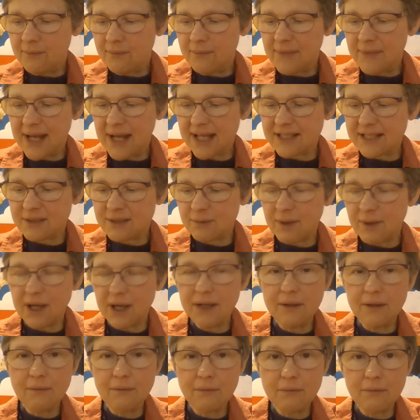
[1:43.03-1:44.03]
Next
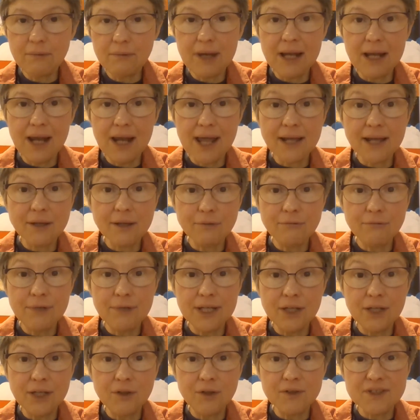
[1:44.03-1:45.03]
one, well, I can
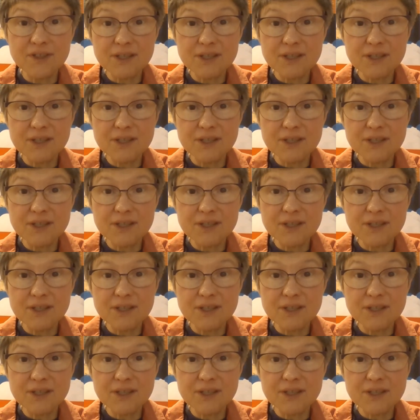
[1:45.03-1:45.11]
reuse